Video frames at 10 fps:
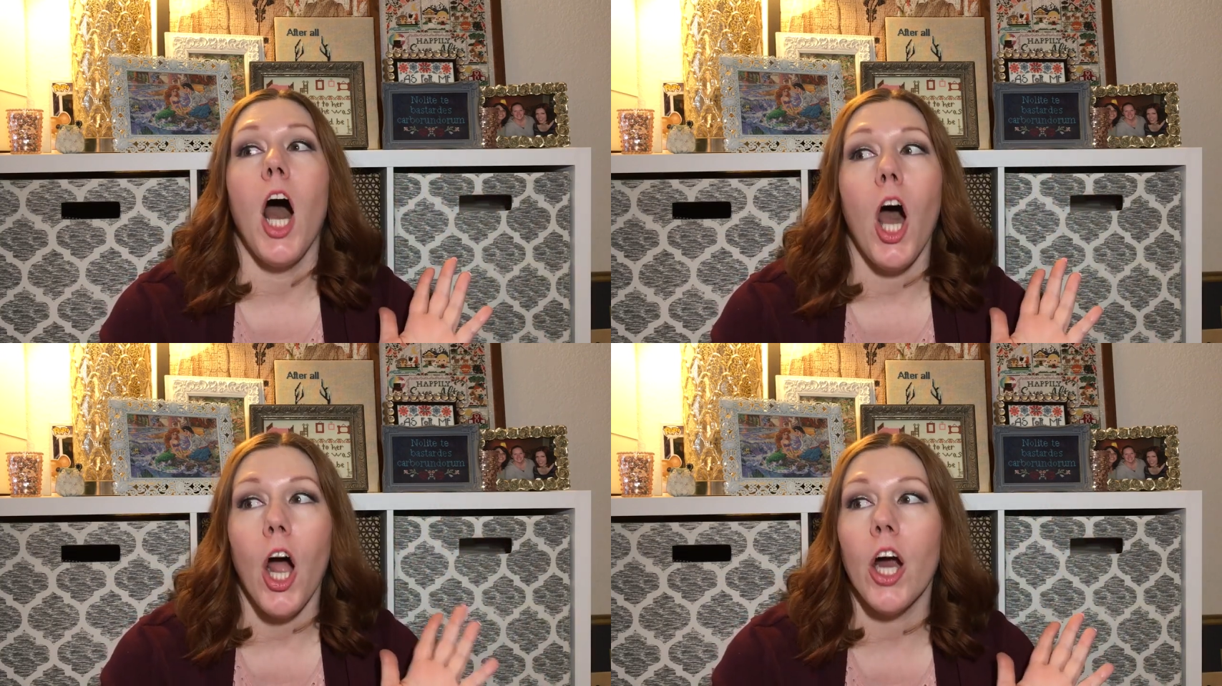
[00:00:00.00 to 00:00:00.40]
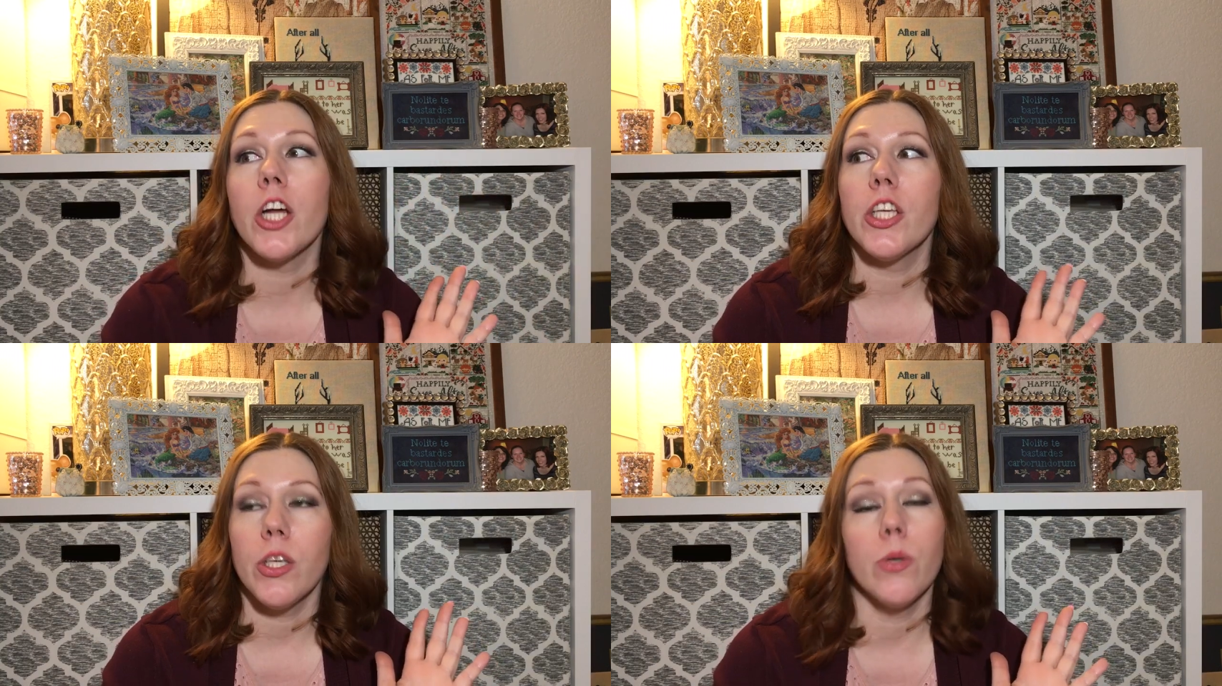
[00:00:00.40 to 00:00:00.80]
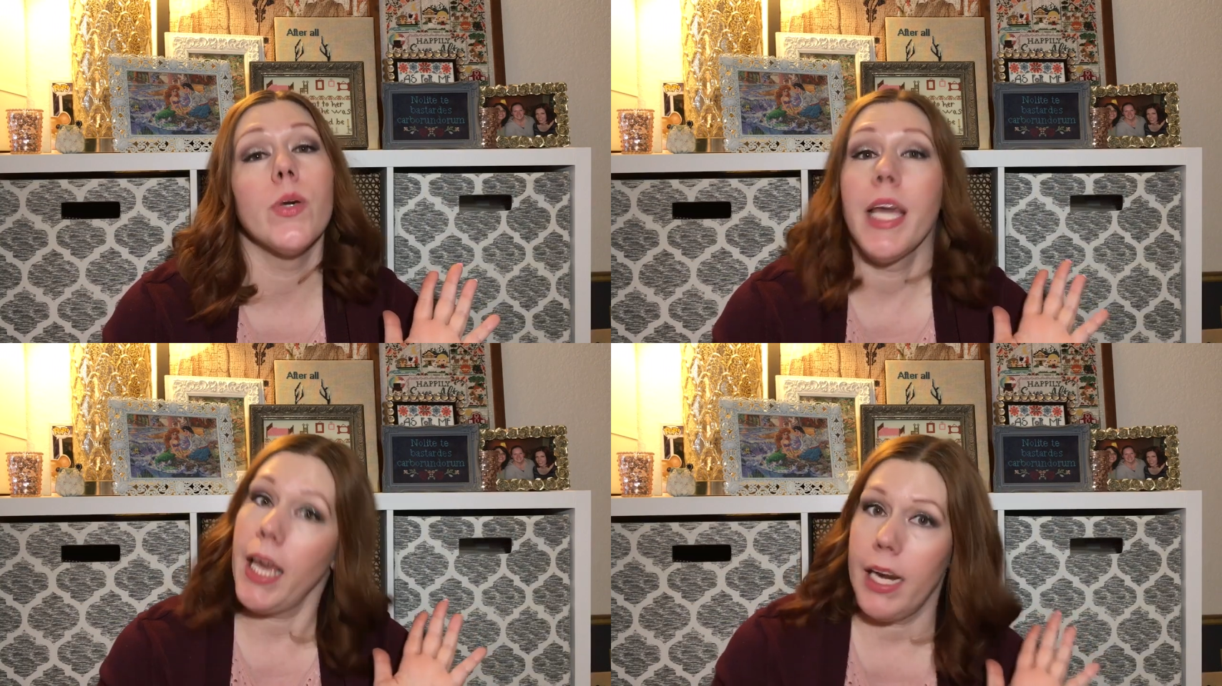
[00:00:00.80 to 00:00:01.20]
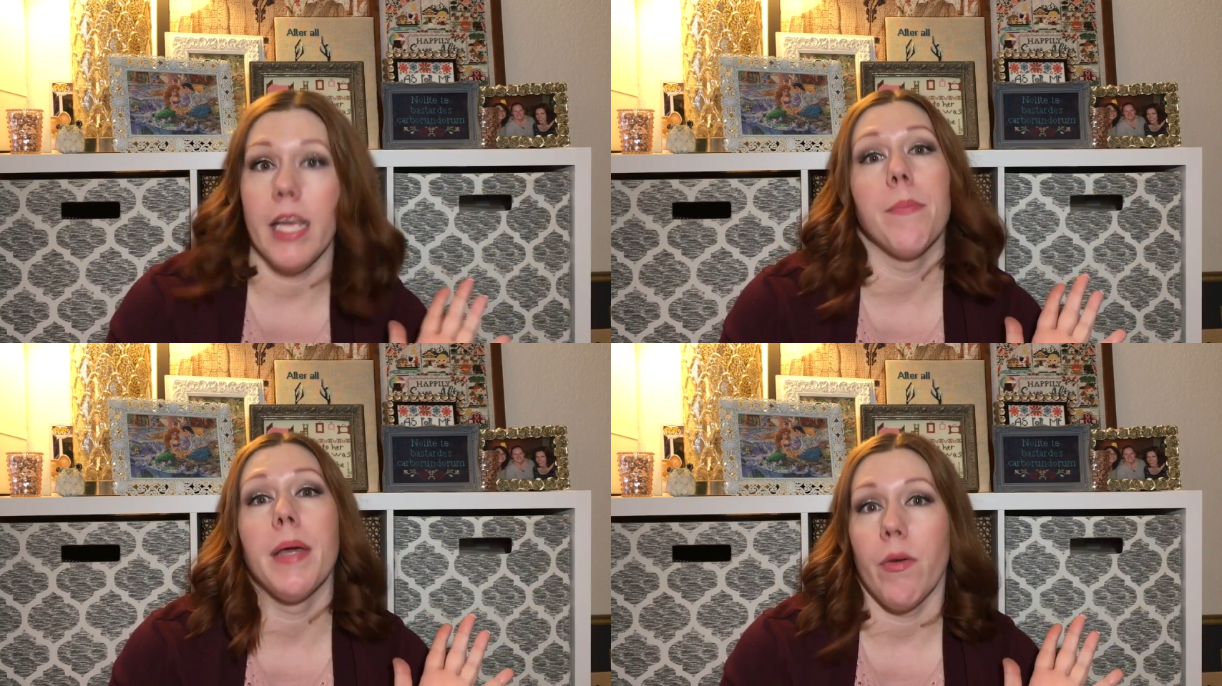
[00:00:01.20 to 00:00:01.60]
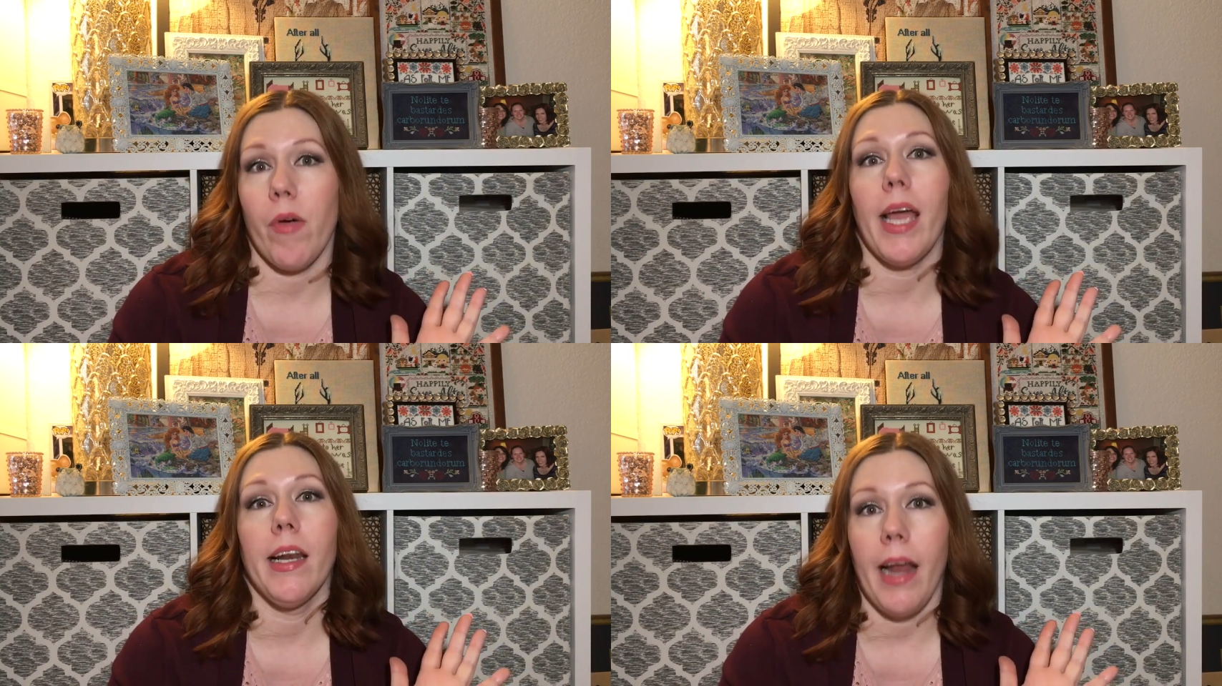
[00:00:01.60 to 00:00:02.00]
are you kidding me
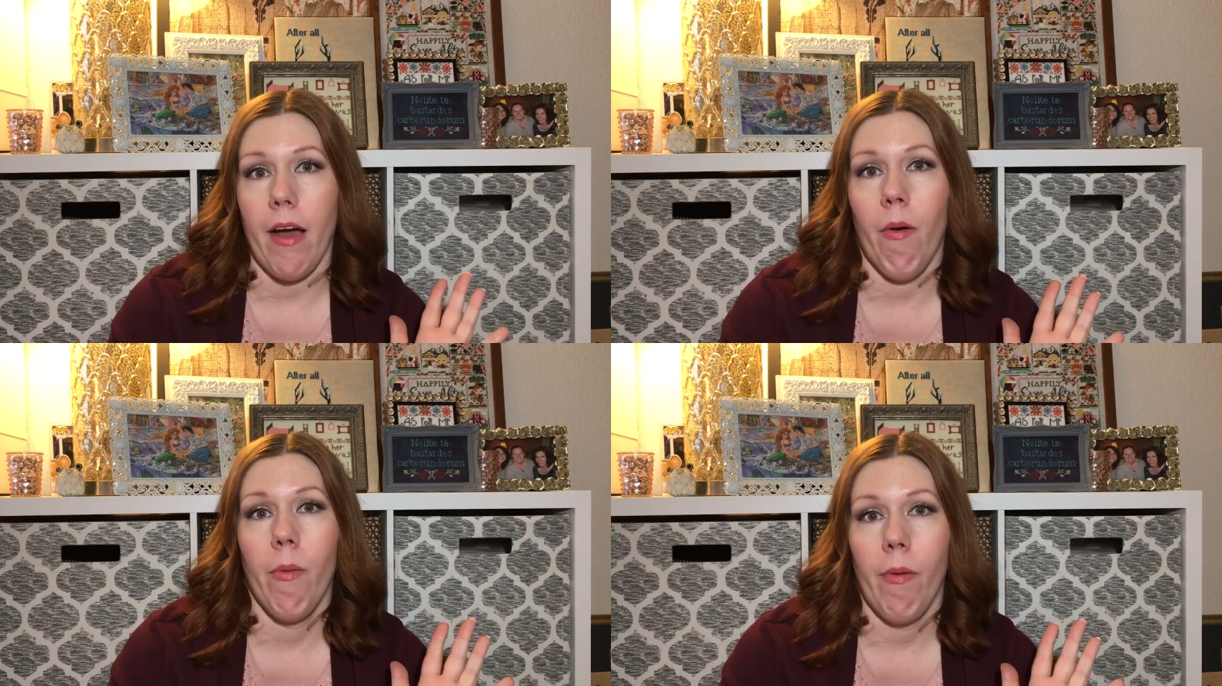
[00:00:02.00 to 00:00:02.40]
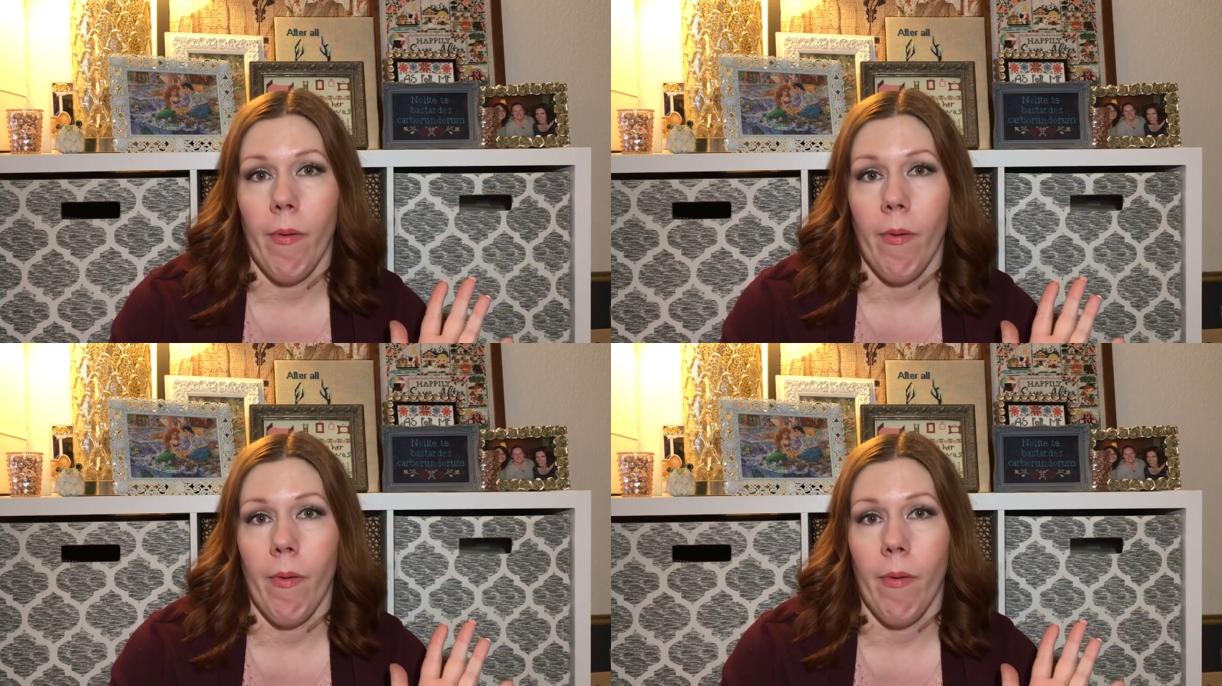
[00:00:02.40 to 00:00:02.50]
right now?